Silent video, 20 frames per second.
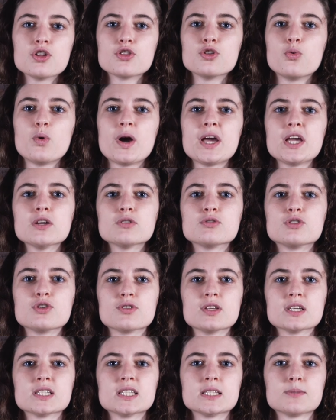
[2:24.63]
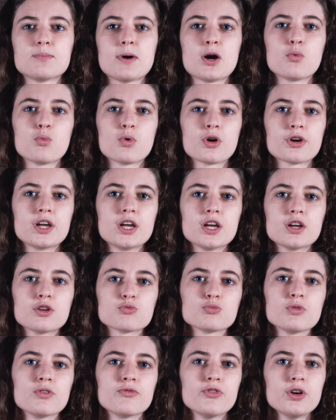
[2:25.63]
The way you do this is by working
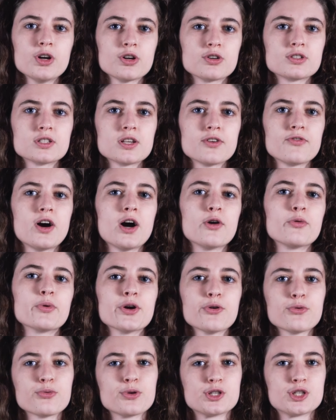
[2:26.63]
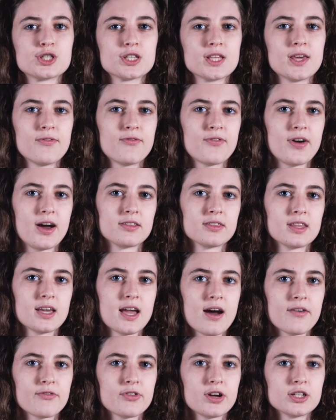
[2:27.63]
in reverse of how we originally found
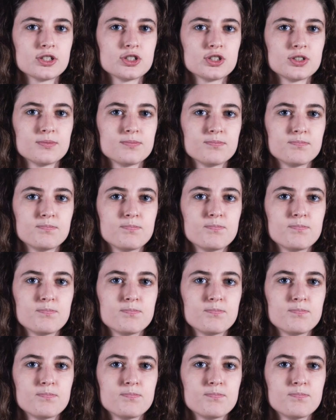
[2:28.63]
the average.